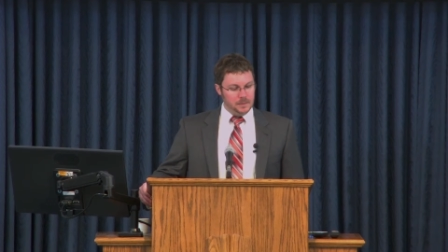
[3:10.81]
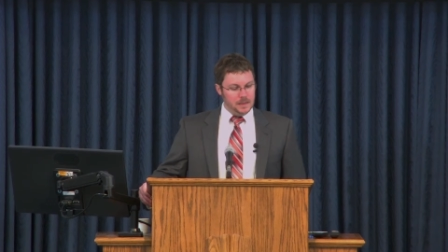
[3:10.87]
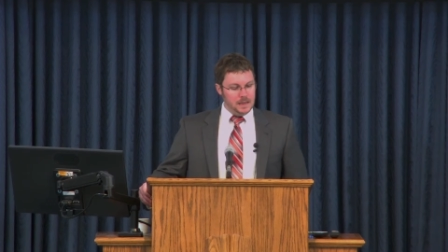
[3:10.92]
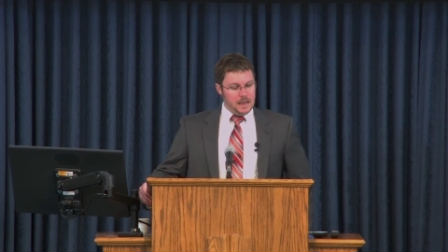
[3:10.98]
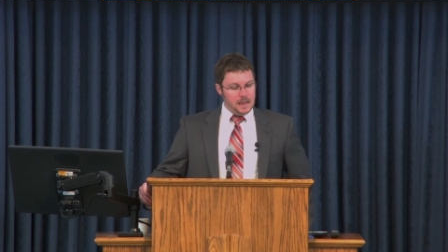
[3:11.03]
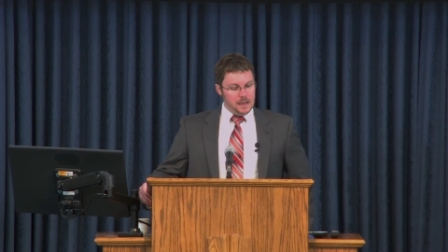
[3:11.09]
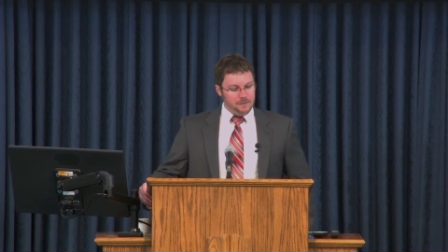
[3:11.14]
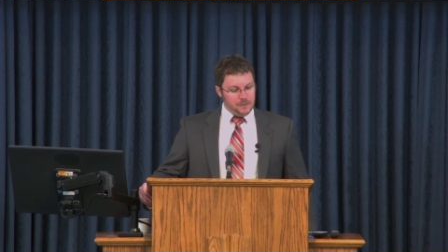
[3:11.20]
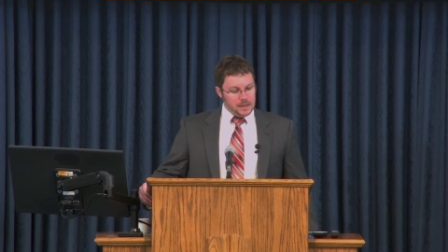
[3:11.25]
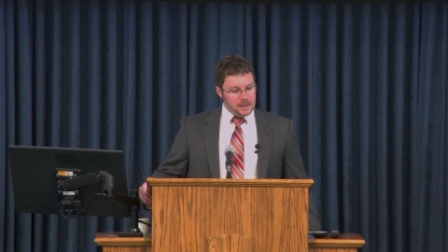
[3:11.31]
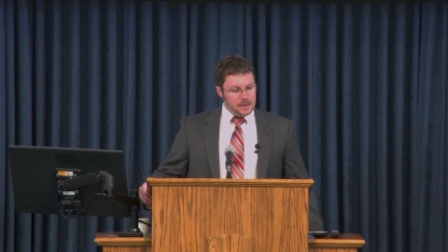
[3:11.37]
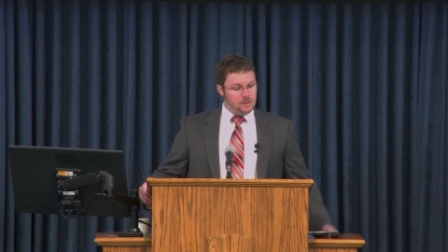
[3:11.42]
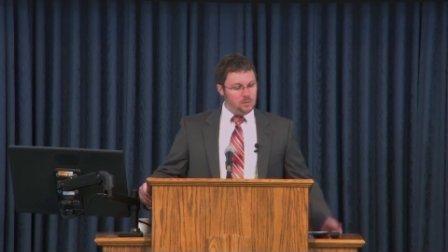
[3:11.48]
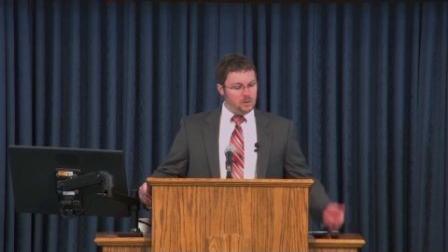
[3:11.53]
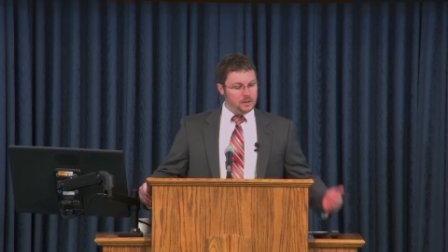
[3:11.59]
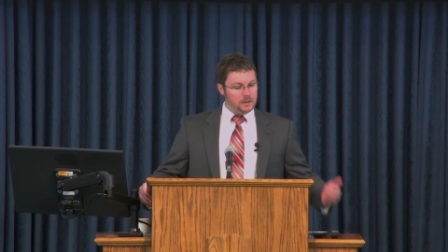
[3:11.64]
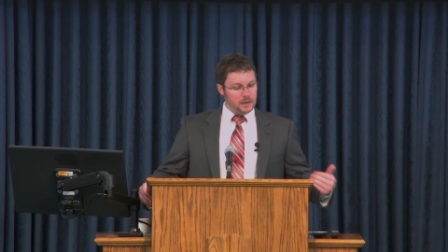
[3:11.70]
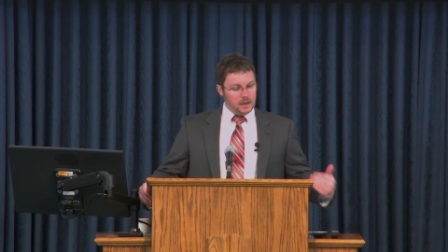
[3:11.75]
if
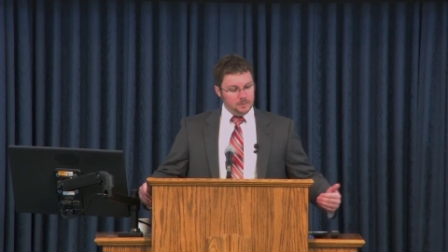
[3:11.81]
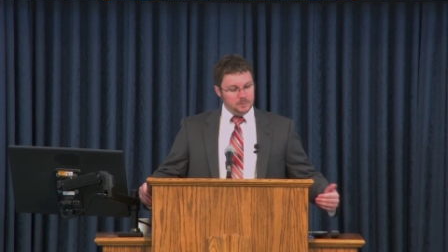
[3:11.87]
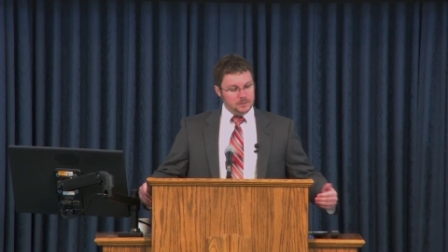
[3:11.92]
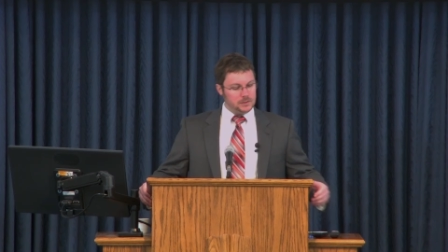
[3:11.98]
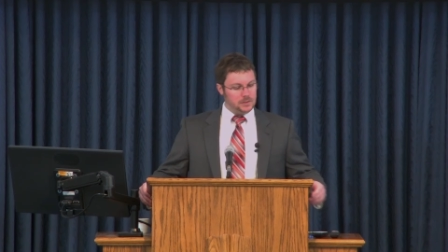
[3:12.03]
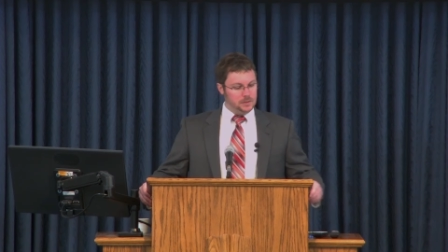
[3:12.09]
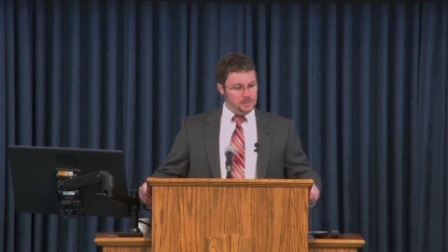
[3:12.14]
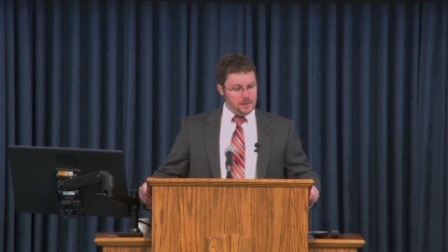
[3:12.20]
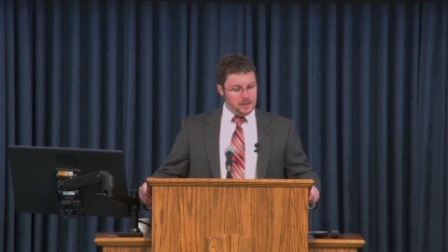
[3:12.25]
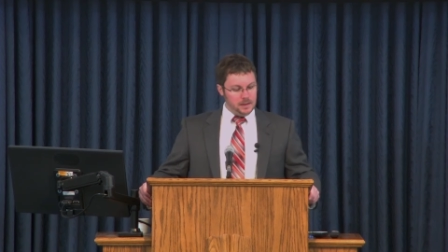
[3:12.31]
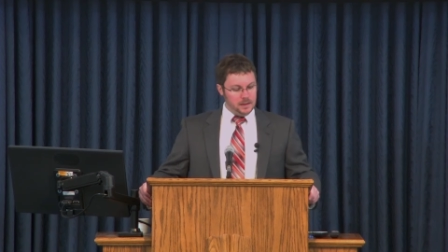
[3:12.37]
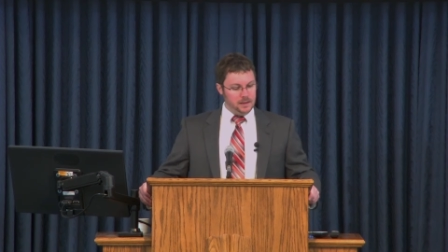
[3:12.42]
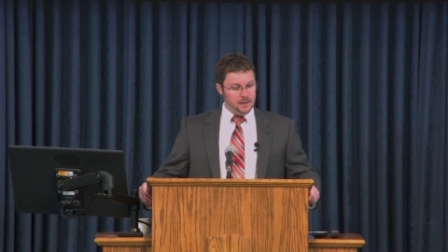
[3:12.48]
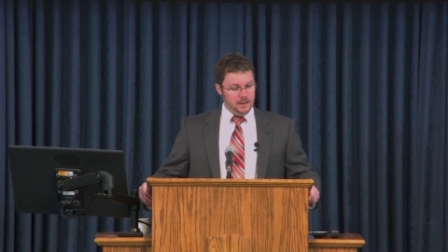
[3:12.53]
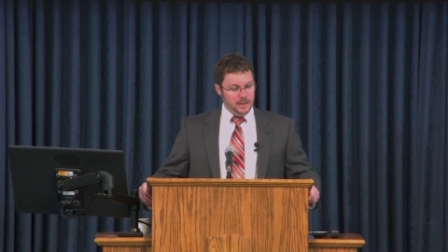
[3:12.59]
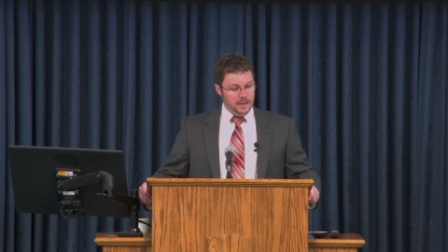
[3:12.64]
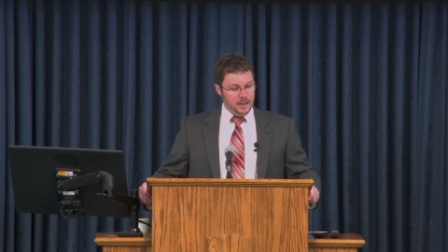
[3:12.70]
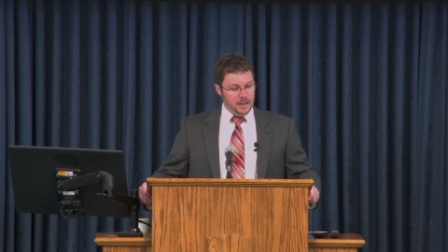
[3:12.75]
anyone comes to me
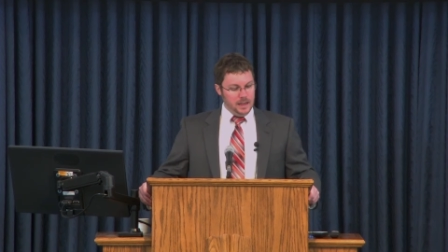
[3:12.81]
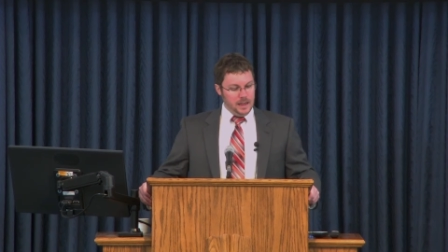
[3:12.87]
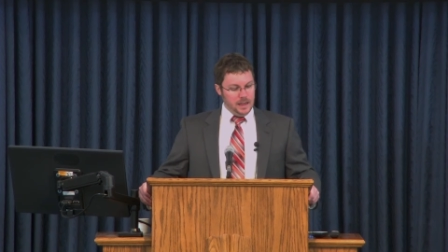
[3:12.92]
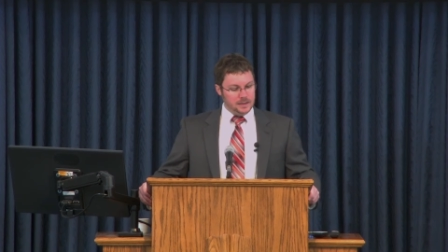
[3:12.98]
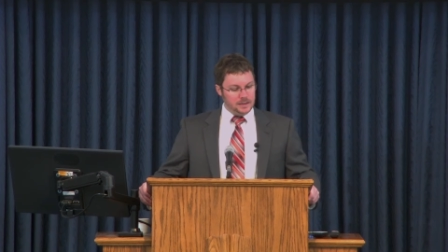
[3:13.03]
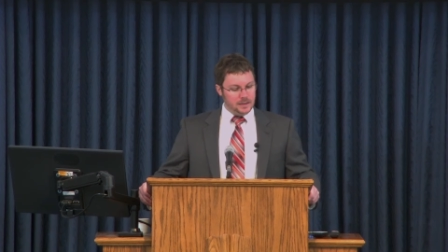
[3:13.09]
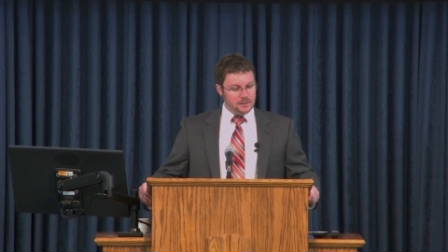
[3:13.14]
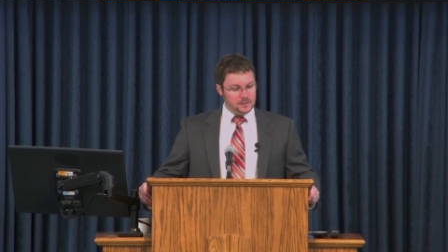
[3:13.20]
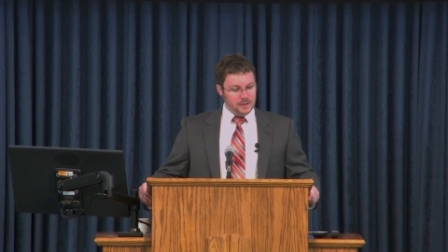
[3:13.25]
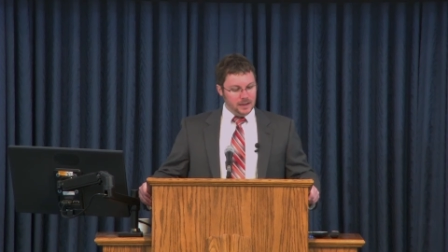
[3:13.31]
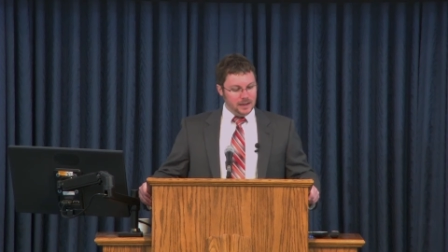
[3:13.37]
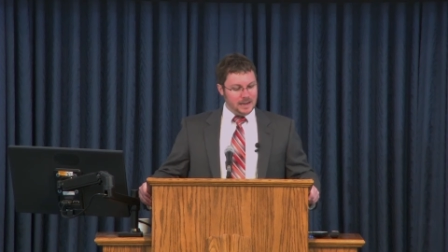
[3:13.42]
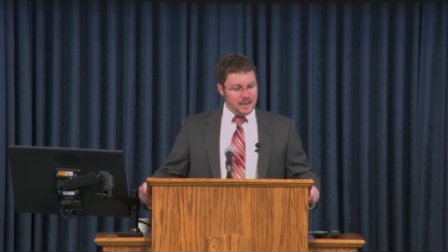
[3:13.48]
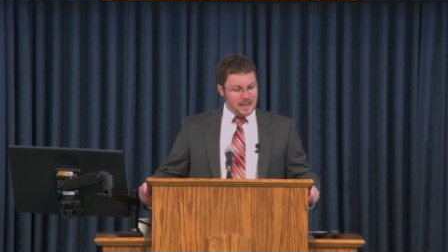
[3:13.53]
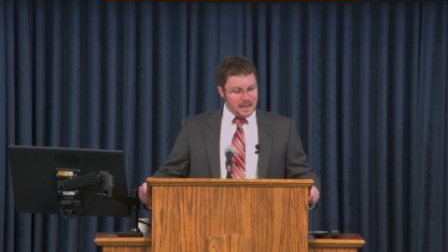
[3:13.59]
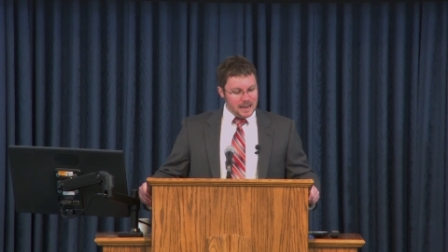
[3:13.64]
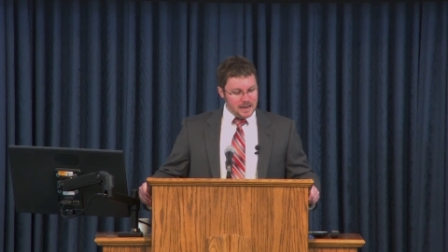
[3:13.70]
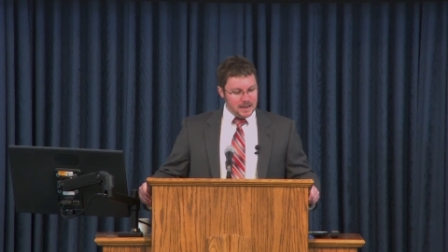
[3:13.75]
and does not
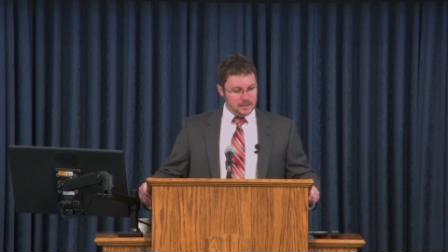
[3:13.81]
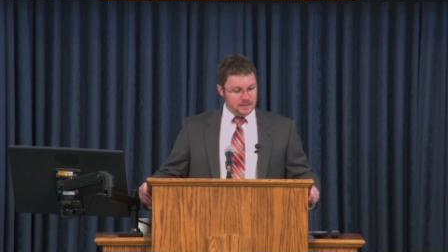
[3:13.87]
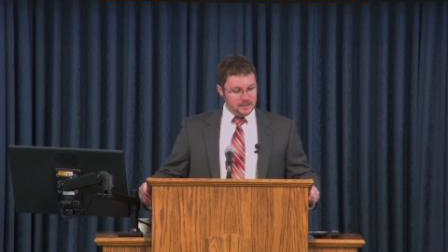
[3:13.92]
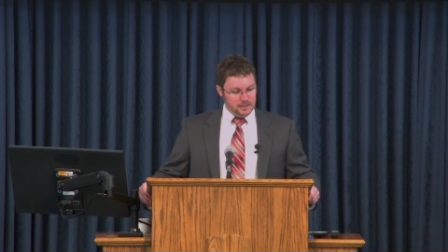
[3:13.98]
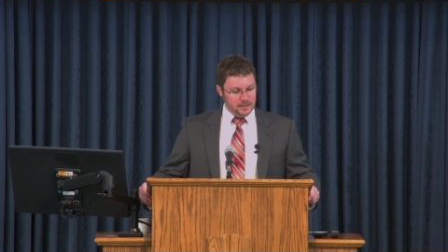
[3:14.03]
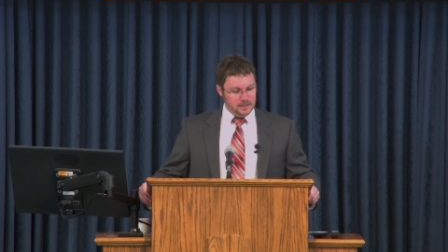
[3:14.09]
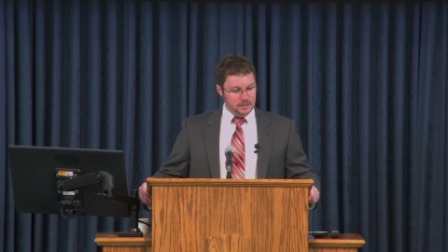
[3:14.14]
hate